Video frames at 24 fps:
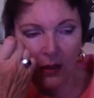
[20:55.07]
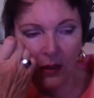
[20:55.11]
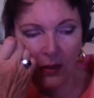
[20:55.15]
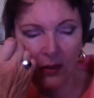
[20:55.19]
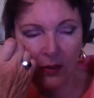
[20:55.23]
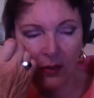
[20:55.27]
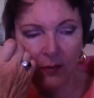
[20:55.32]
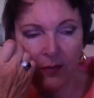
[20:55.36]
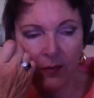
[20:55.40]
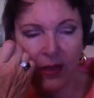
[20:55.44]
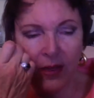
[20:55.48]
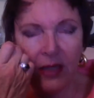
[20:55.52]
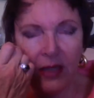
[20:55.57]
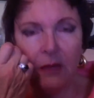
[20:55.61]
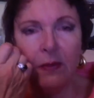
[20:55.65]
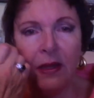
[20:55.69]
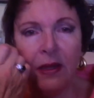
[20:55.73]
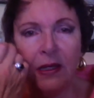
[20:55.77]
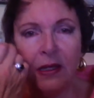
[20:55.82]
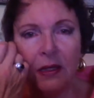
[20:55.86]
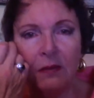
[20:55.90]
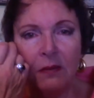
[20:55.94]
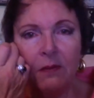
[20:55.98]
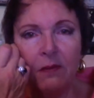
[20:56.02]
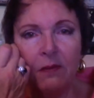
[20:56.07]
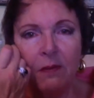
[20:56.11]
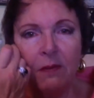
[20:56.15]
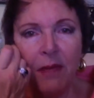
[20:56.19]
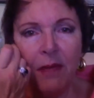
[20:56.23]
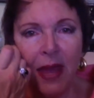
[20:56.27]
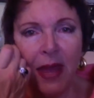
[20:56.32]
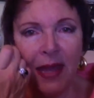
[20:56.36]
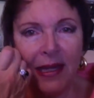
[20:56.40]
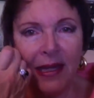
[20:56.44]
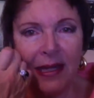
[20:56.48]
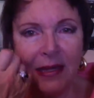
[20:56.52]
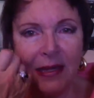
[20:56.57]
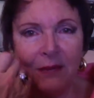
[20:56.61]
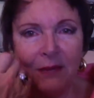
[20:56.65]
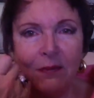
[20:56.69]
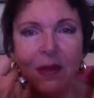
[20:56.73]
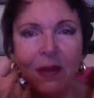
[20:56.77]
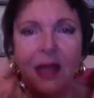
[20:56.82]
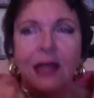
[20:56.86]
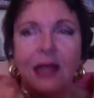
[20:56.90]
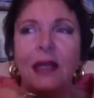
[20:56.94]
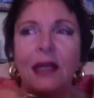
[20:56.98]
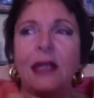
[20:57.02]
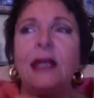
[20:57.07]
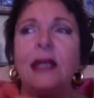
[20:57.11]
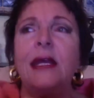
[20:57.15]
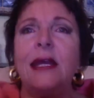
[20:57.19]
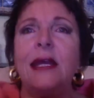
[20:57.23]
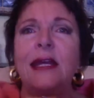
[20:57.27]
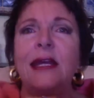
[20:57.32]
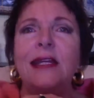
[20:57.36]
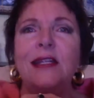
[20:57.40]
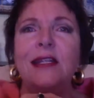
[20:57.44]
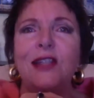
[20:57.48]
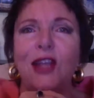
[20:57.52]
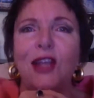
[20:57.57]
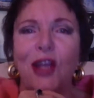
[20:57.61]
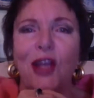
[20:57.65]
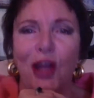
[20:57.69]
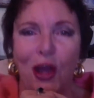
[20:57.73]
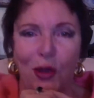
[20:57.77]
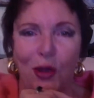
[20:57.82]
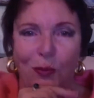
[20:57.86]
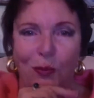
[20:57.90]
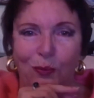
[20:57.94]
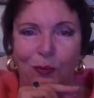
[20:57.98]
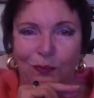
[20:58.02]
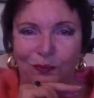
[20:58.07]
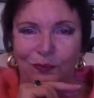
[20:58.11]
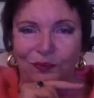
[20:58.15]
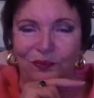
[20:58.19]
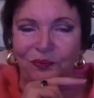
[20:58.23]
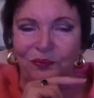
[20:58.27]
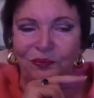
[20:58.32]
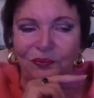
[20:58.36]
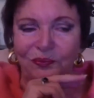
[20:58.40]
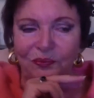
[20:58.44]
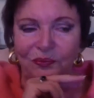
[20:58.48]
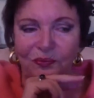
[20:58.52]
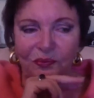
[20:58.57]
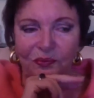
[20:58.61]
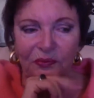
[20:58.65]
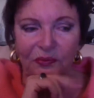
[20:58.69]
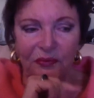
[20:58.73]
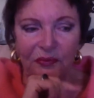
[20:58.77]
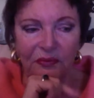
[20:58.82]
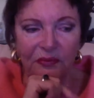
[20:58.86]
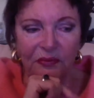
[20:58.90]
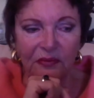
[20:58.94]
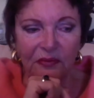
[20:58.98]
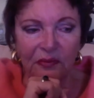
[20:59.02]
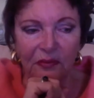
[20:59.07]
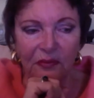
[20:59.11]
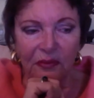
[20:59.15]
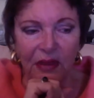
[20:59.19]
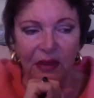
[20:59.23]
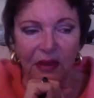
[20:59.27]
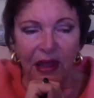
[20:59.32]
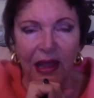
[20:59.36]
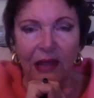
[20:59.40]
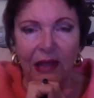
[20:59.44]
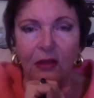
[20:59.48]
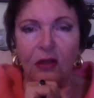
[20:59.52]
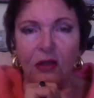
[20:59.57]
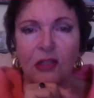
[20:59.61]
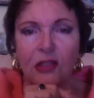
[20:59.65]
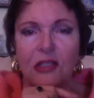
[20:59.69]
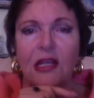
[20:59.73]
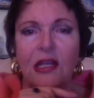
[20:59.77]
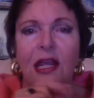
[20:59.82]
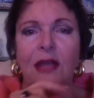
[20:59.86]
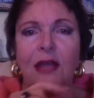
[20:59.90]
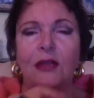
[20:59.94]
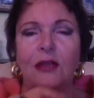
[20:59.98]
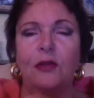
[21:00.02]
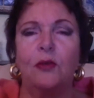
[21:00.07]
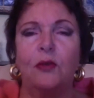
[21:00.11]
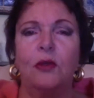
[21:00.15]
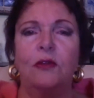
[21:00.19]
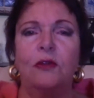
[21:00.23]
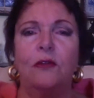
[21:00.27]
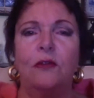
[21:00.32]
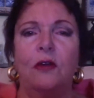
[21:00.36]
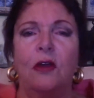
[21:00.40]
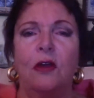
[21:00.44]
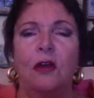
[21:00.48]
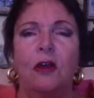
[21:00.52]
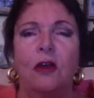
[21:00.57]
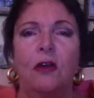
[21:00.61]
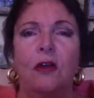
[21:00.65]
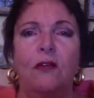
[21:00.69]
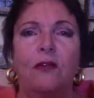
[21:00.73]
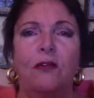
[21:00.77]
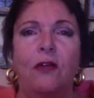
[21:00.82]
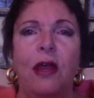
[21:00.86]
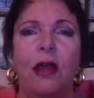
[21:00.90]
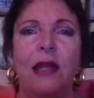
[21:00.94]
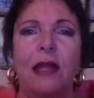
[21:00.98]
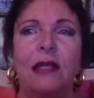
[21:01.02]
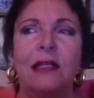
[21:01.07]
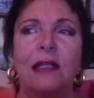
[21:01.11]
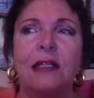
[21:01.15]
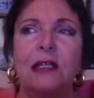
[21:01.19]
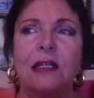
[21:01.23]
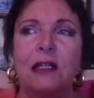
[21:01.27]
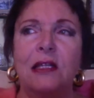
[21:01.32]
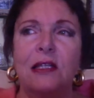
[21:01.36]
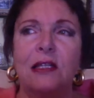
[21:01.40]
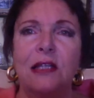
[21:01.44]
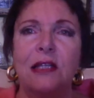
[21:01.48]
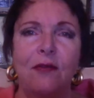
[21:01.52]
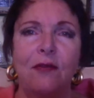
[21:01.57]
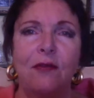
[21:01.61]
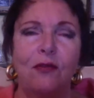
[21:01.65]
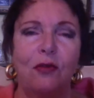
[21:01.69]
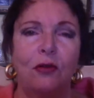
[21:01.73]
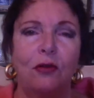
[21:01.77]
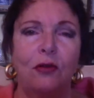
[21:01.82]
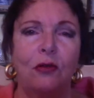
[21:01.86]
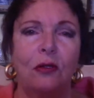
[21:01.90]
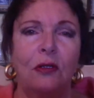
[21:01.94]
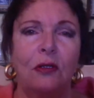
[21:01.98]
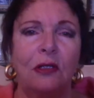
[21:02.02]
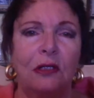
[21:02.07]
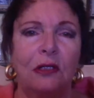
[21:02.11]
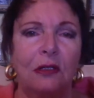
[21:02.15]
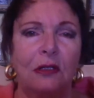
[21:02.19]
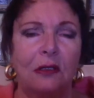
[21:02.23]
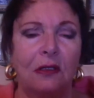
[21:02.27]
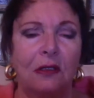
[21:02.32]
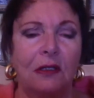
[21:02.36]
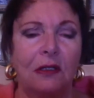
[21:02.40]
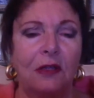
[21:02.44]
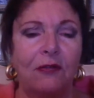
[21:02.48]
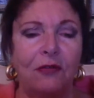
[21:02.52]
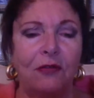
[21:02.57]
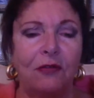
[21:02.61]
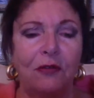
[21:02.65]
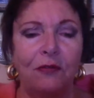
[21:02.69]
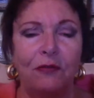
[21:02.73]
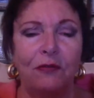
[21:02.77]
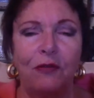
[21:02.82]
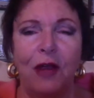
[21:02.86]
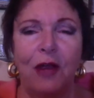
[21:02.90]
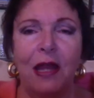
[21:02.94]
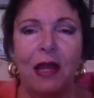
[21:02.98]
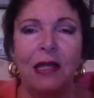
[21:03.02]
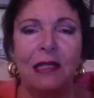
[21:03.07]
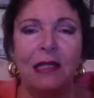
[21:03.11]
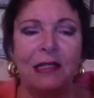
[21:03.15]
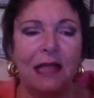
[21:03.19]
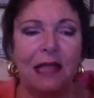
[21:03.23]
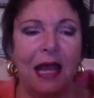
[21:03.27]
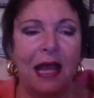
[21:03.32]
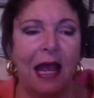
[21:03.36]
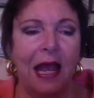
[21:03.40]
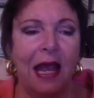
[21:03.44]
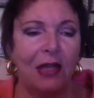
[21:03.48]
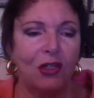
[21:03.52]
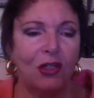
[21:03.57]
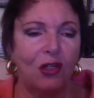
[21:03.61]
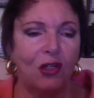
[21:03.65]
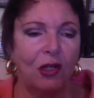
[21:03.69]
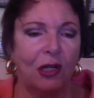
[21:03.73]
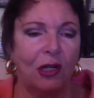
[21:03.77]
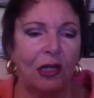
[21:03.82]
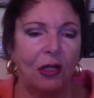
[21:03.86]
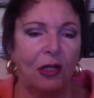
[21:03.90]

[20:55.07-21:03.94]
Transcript: many, many, many, many years ago, I got together with friends, several different friends, actually,